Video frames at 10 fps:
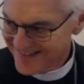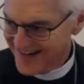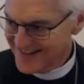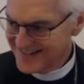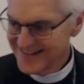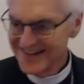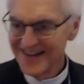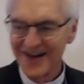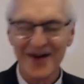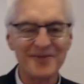right?
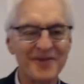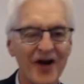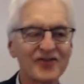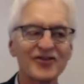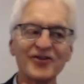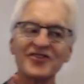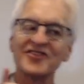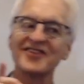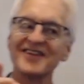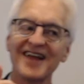Um, our church
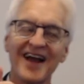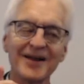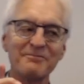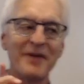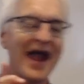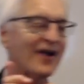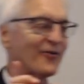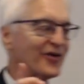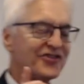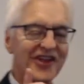is kind of
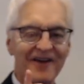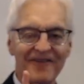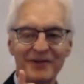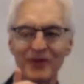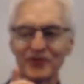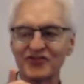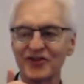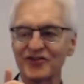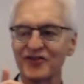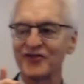backwards that way. Most
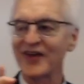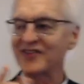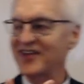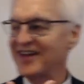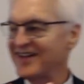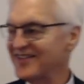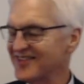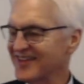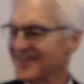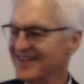churches face
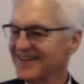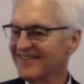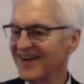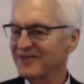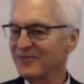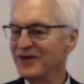east, right?